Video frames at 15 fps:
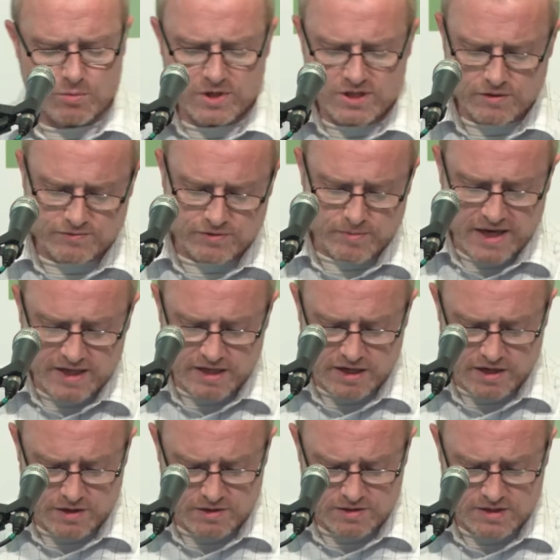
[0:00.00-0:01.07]
a widow for many
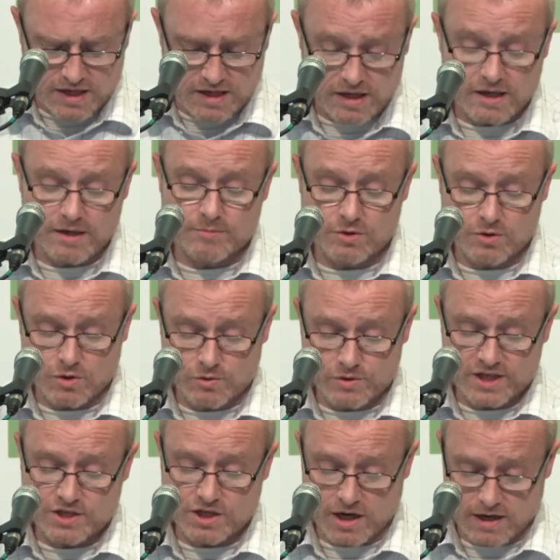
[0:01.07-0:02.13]
years, and I am her
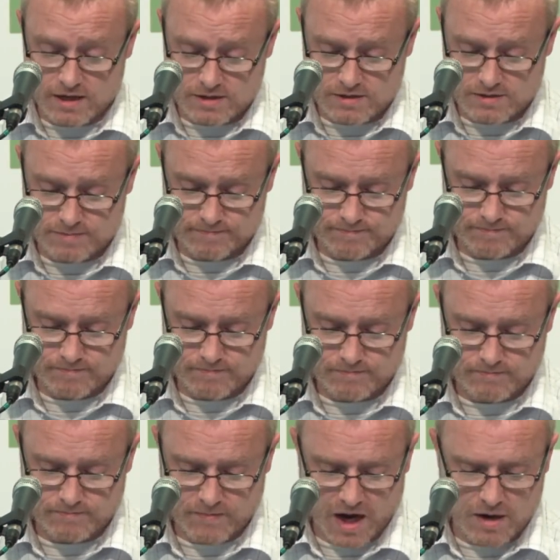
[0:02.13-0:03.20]
only child.
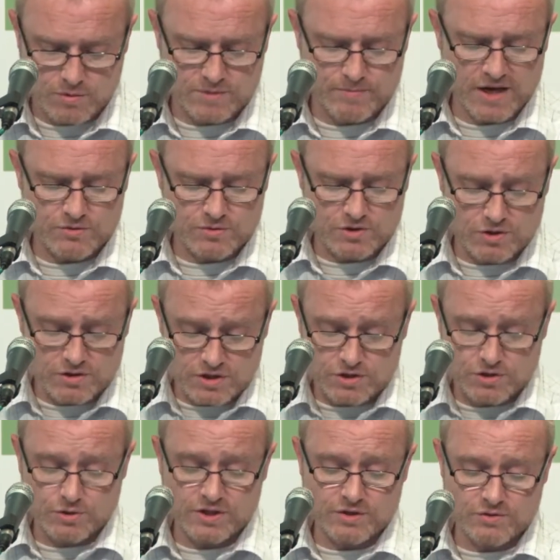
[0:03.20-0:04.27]
I was made redundant
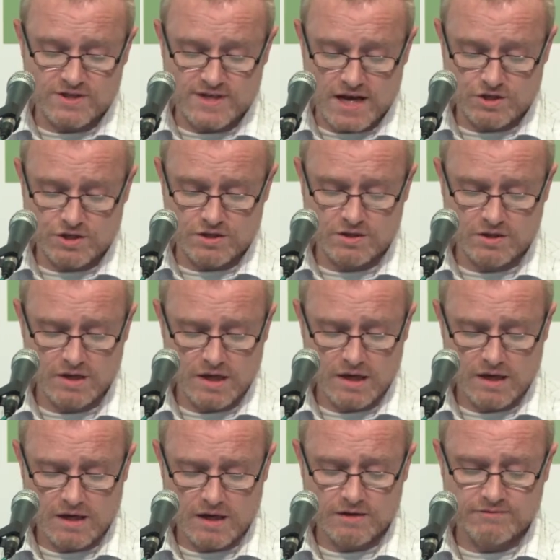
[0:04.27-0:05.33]
during the recession,
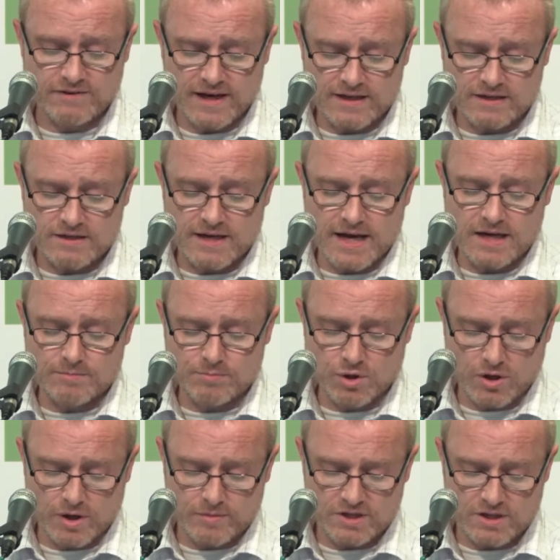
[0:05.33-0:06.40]
and failing to gain
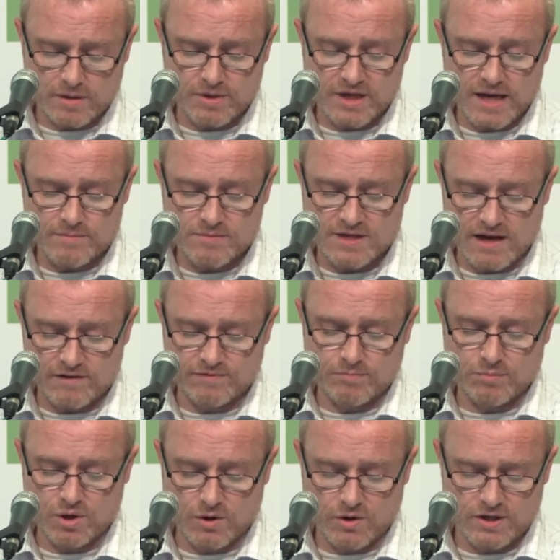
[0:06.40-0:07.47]
employment, I became
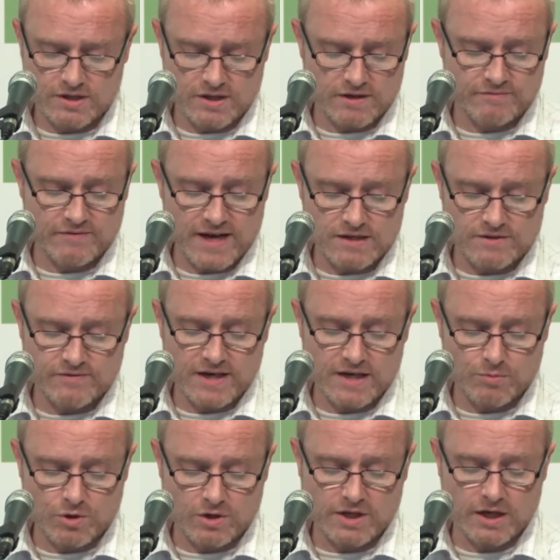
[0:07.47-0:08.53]
self-employed and availed of any
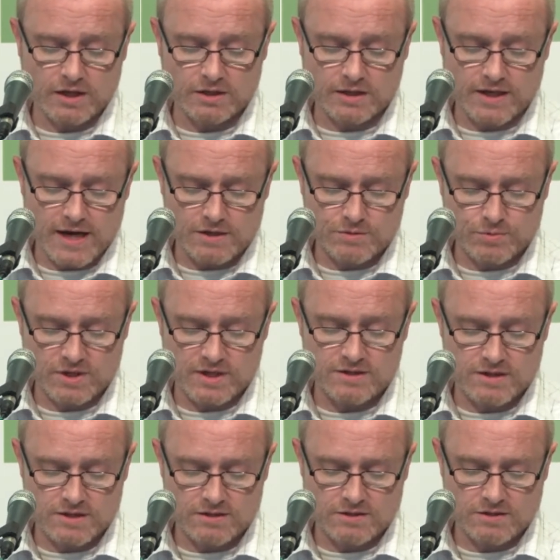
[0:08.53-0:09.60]
work I could get with the
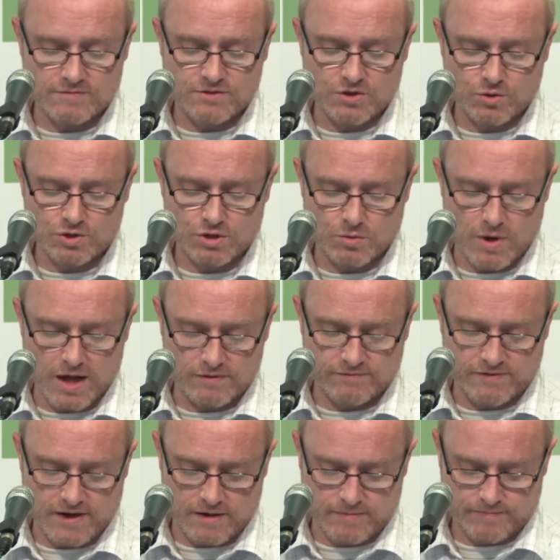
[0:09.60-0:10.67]
assistance of social
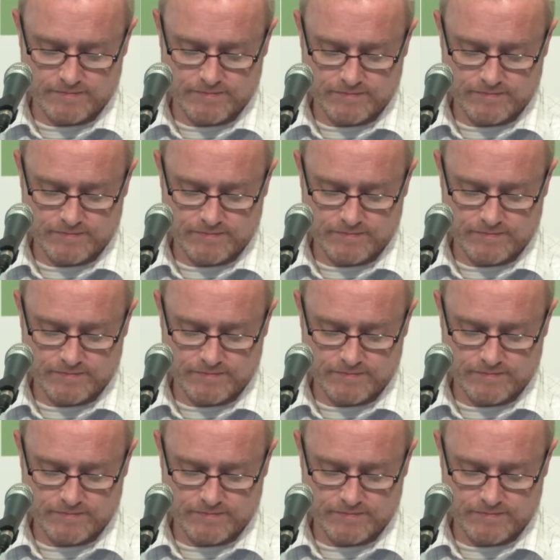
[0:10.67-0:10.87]
welfare.